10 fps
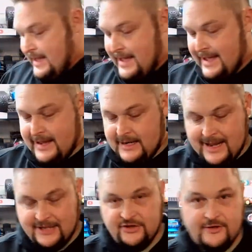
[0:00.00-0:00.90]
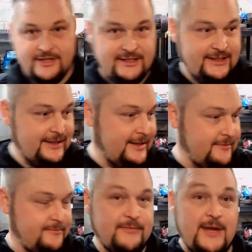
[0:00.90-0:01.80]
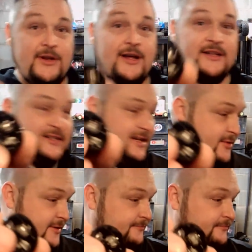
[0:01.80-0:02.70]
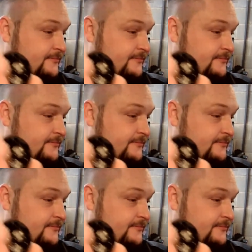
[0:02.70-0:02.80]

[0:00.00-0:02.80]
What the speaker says: And as you can see, maybe not see, but